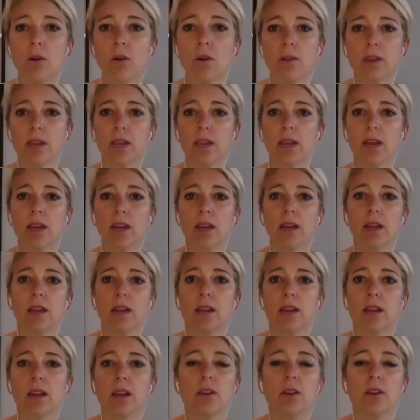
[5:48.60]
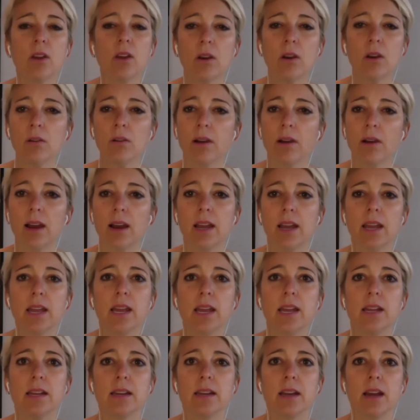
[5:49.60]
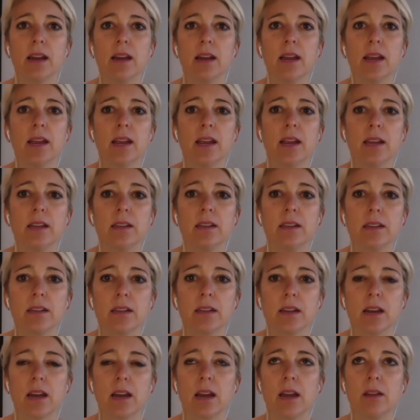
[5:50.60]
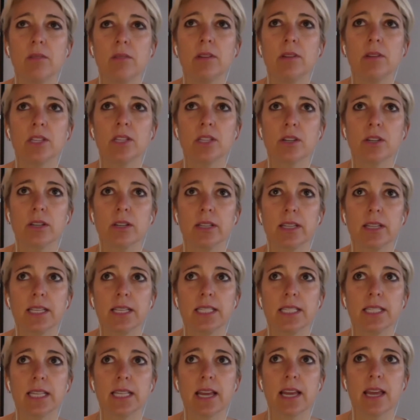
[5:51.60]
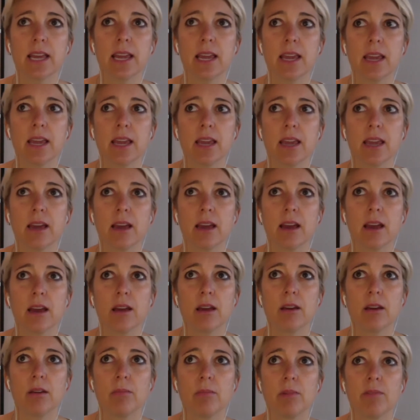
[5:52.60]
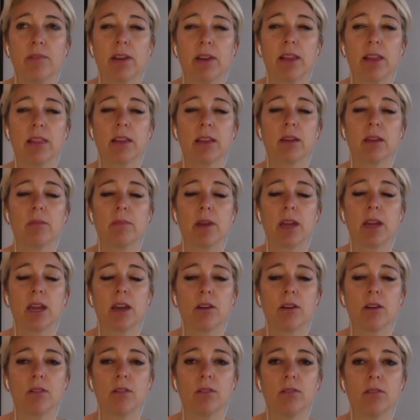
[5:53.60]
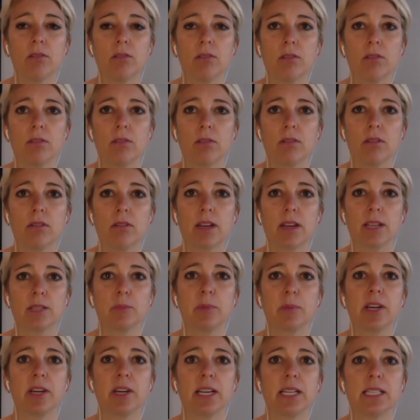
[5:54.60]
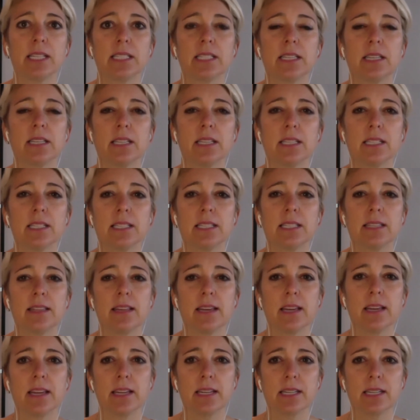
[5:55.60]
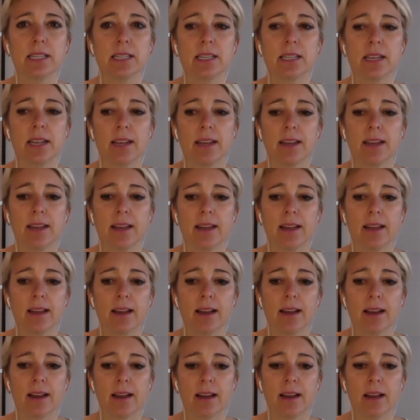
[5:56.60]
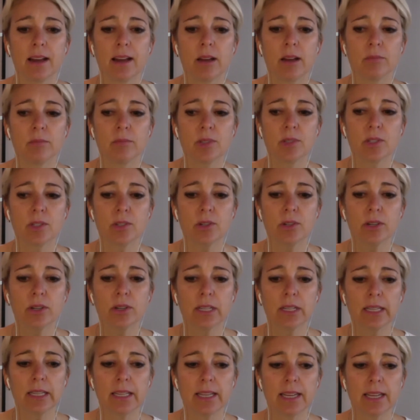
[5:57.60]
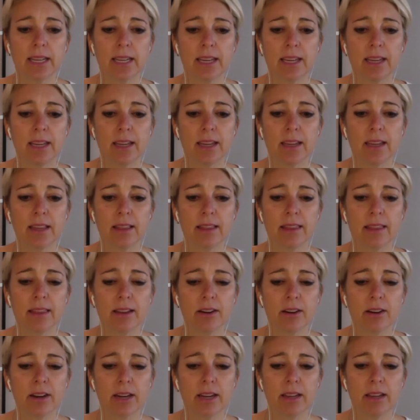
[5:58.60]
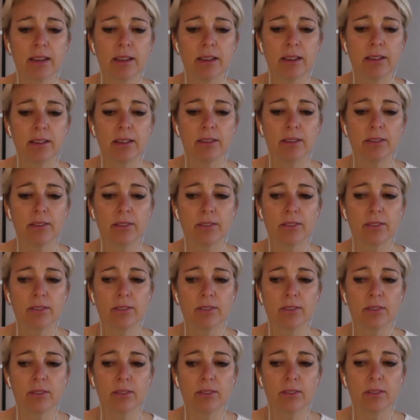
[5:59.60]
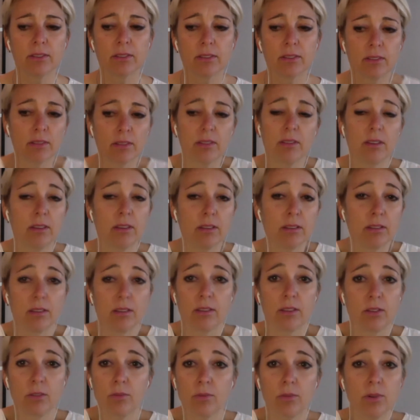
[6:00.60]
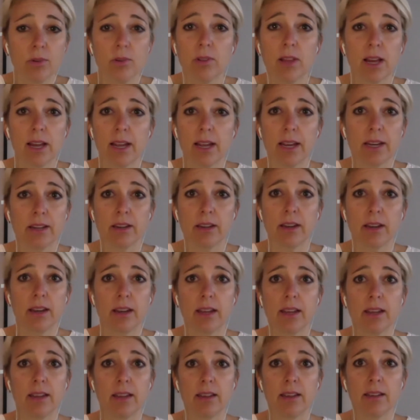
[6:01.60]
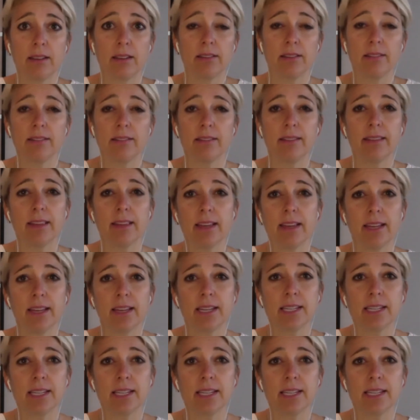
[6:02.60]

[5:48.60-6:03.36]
yeah, no, I would certainly say, if I look at my own experiences, that certainly there is the through line is that